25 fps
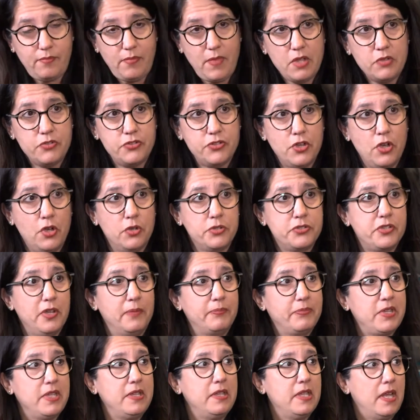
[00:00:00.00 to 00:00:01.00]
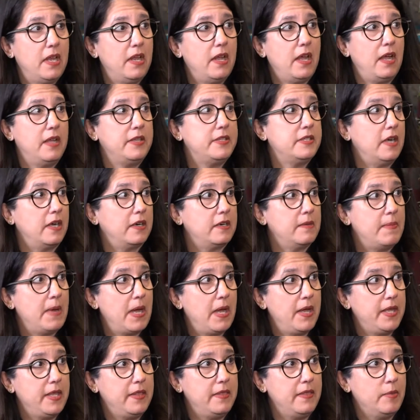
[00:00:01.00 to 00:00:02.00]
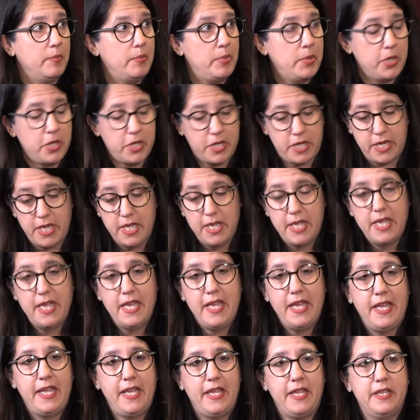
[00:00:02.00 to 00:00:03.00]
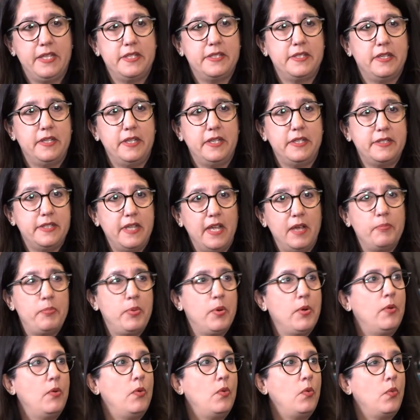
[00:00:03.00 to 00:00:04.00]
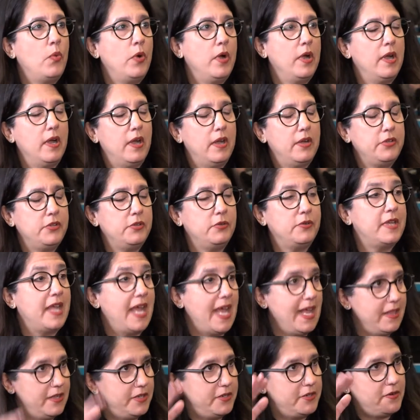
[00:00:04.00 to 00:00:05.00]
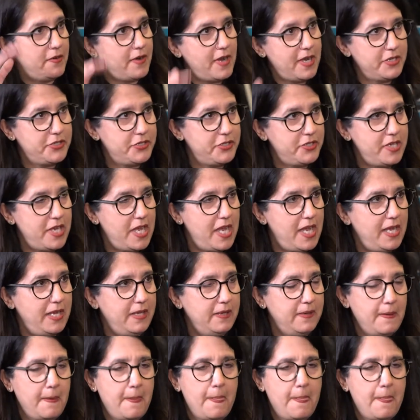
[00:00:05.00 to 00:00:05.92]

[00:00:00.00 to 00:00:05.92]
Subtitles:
So something that I talk about in the book is an example where you calendarize your day.